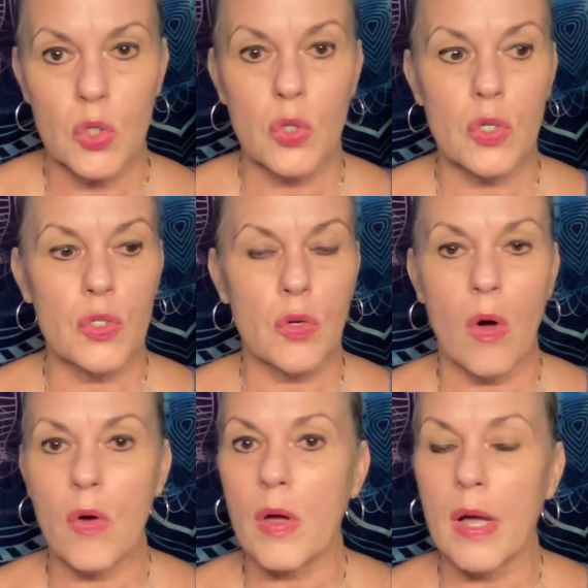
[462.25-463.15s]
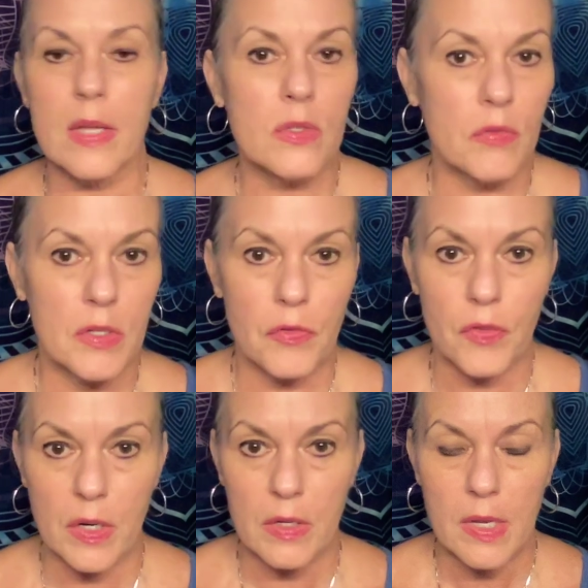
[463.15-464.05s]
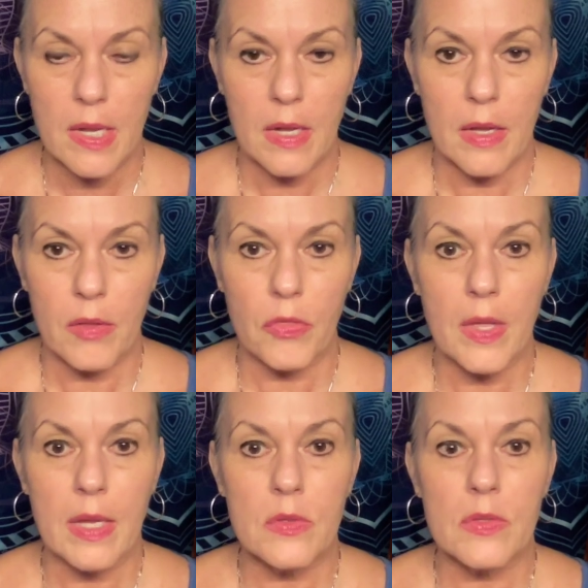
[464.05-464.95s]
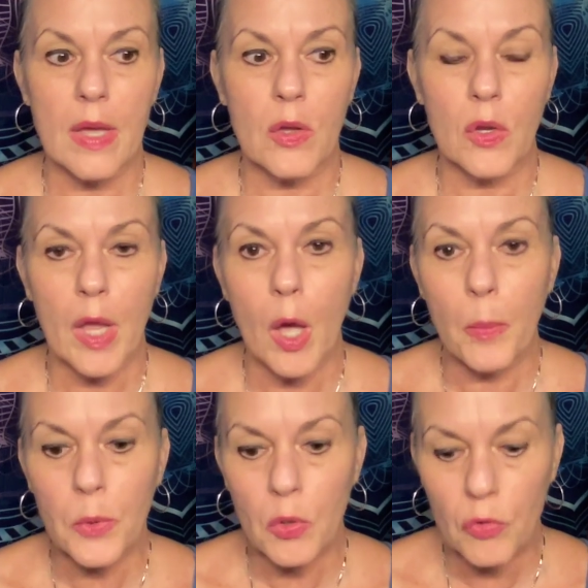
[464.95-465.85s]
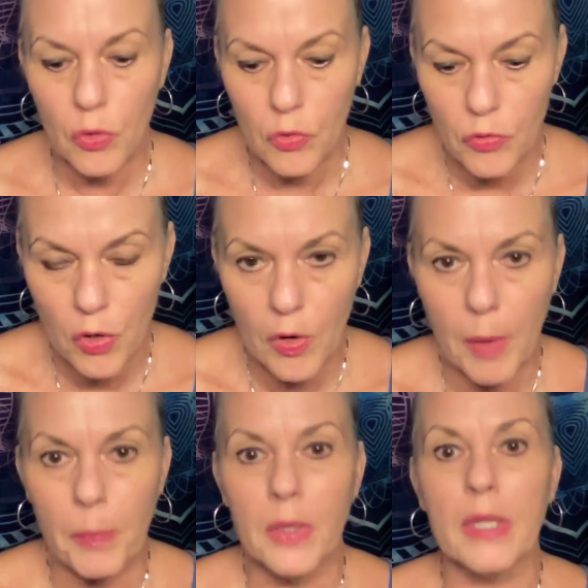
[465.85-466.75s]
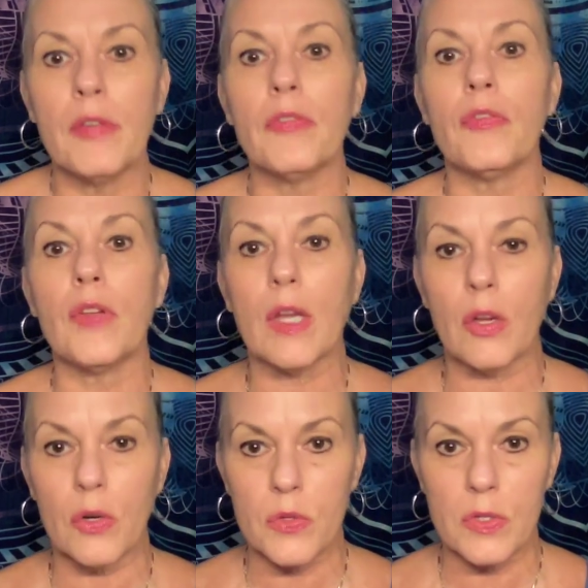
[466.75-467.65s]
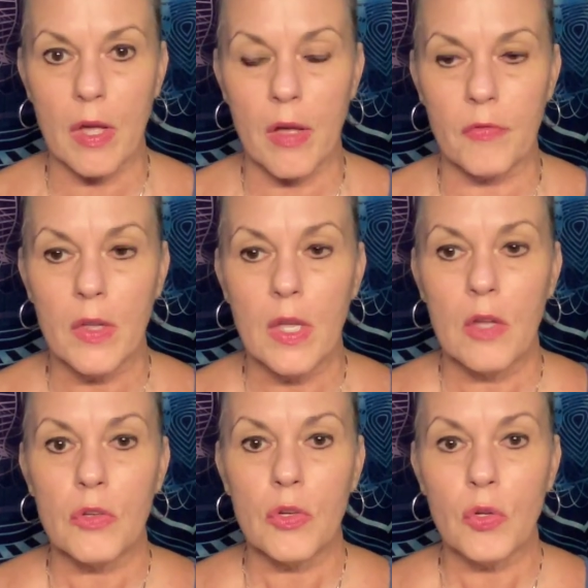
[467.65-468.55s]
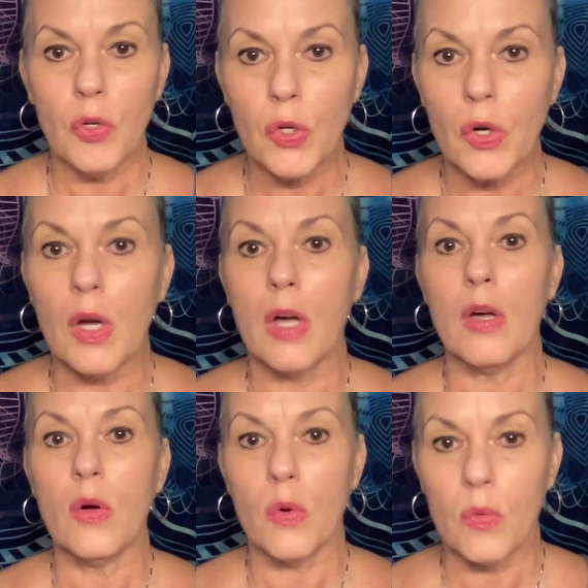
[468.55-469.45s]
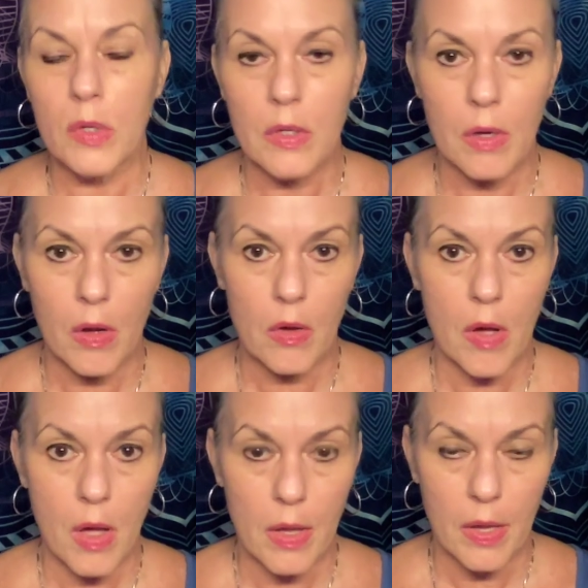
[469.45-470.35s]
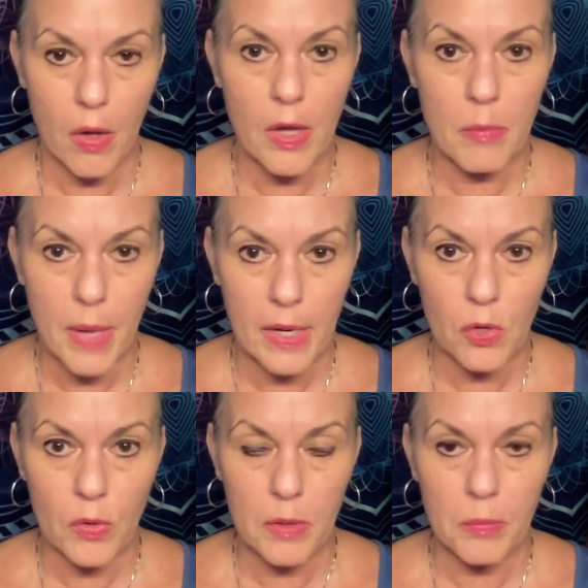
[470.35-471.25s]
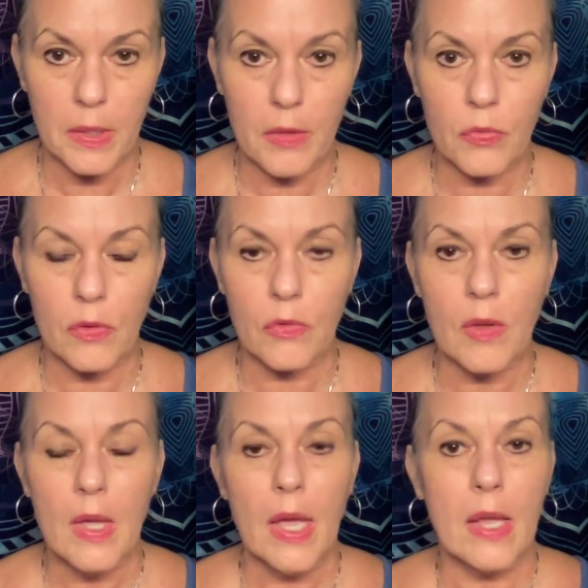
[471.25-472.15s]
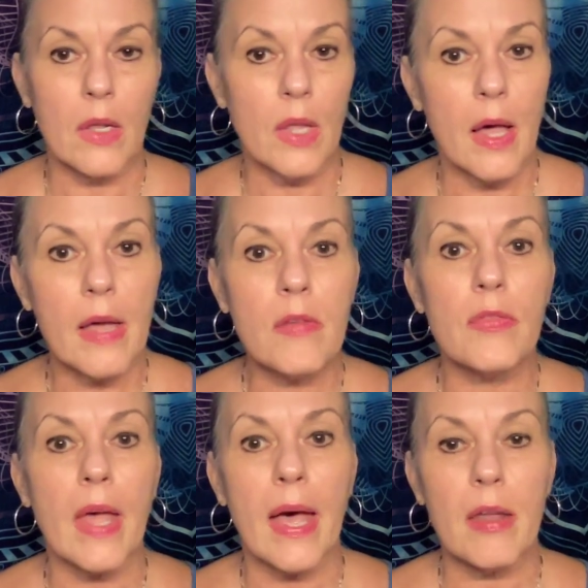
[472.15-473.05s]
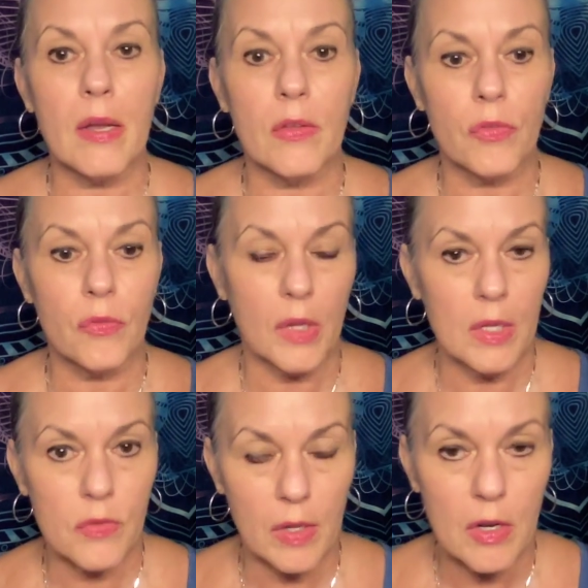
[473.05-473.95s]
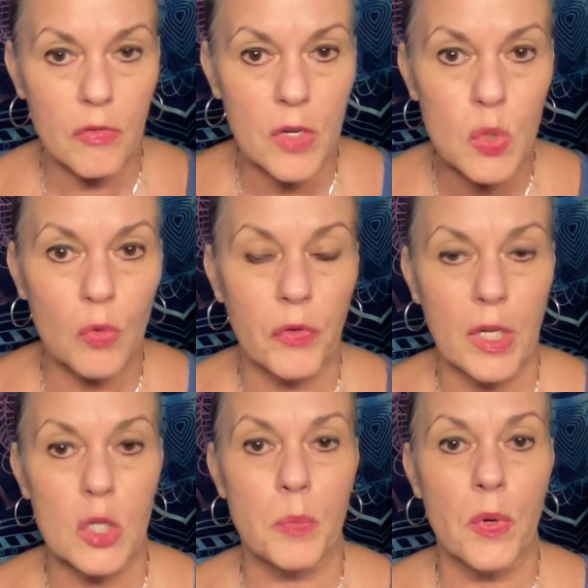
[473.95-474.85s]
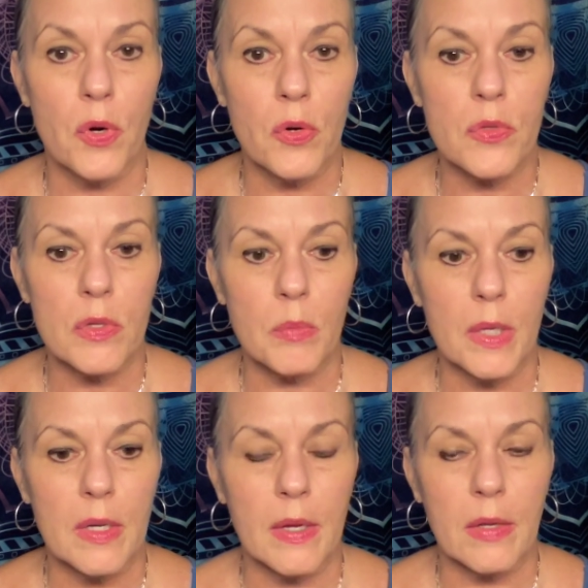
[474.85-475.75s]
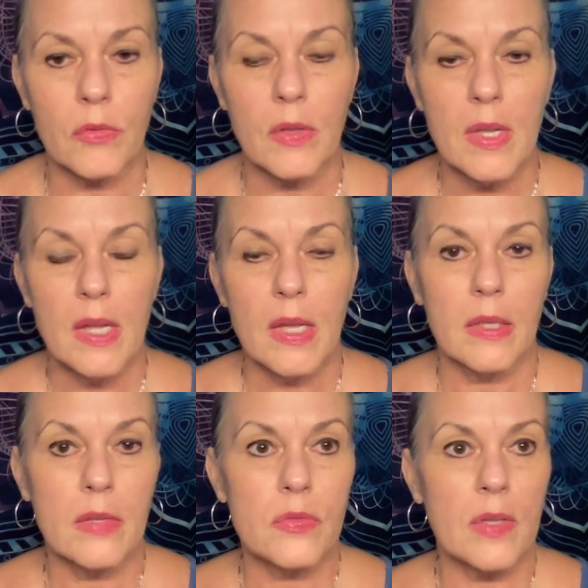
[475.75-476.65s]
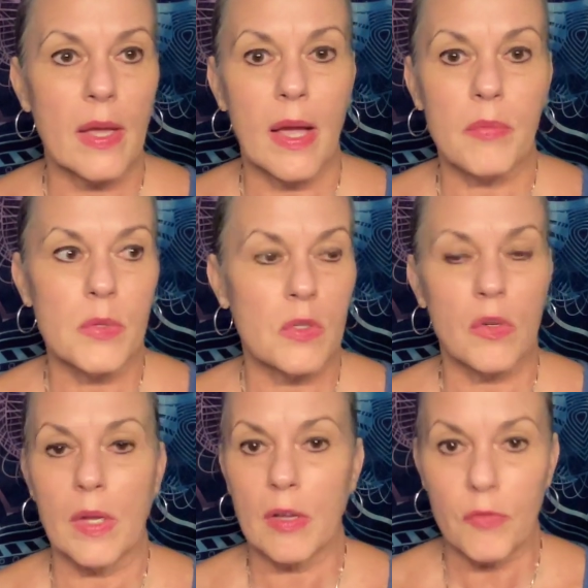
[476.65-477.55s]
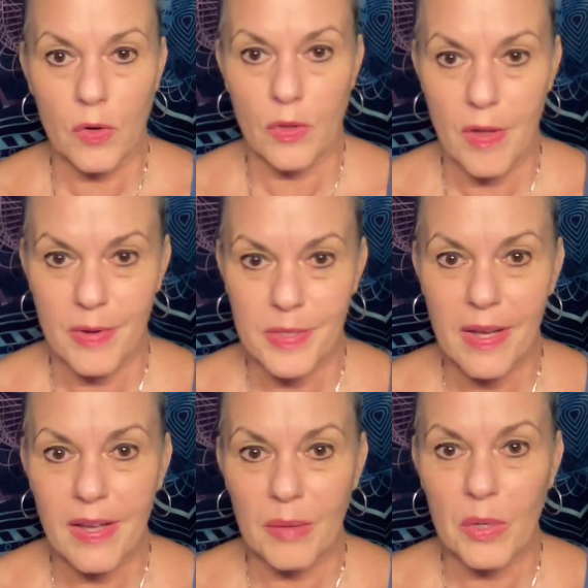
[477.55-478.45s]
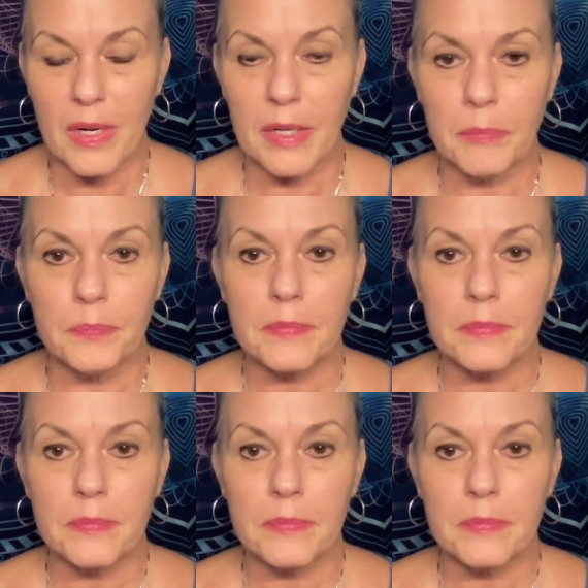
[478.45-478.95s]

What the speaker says: You could do all kinds of different things that could help you to start uplifting yourself to do your own automatic written pieces. And a lot of that it's individual for each person, because let's say I was doing it for a long time, right?